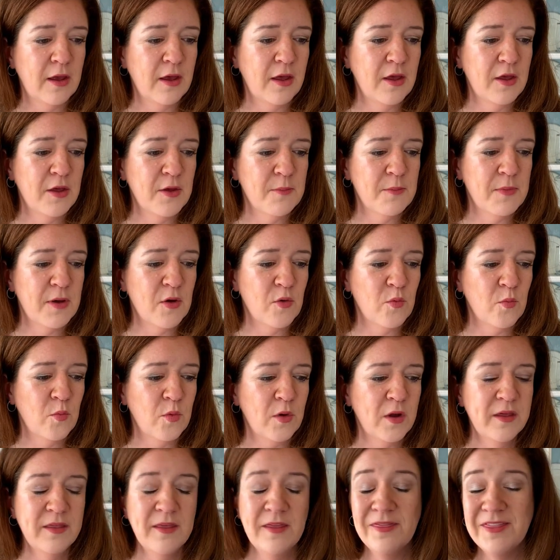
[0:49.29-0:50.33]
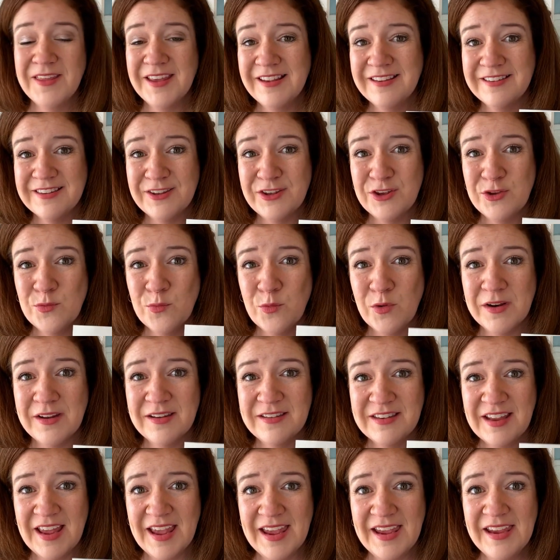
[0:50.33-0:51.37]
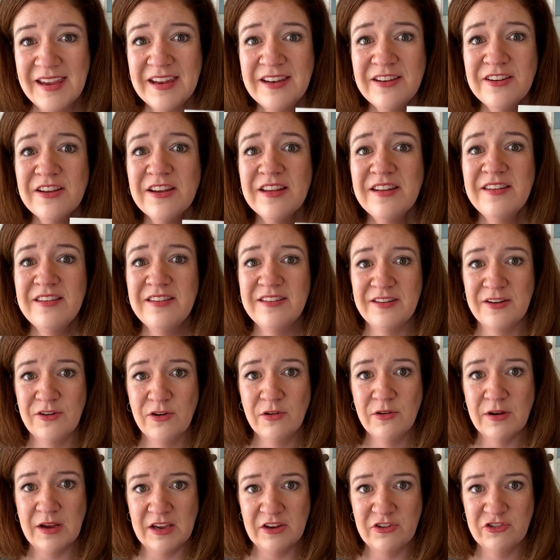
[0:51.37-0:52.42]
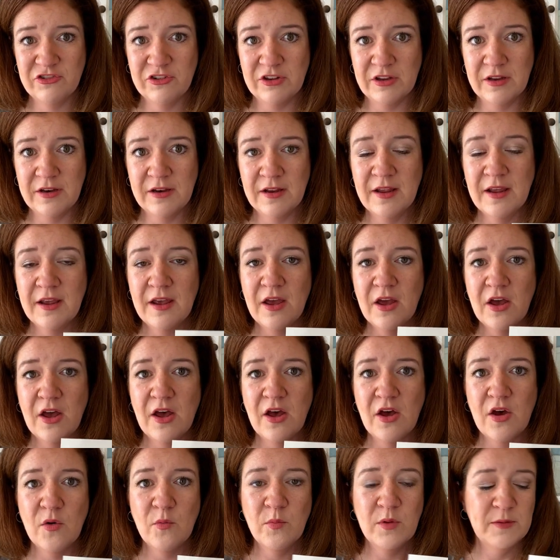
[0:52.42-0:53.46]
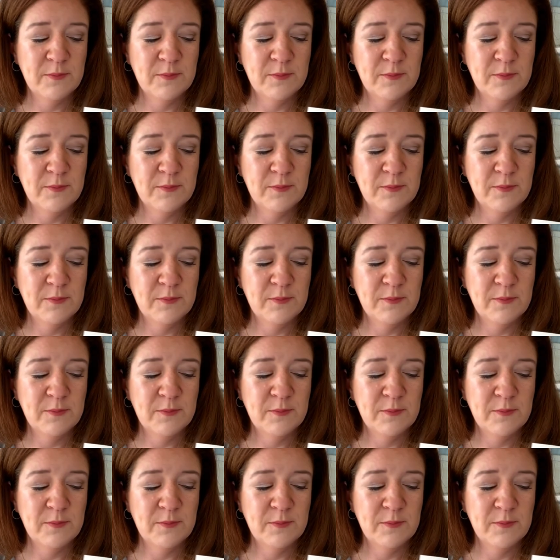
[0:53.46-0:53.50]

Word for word: Um, one of the things that you want to take into consideration uh,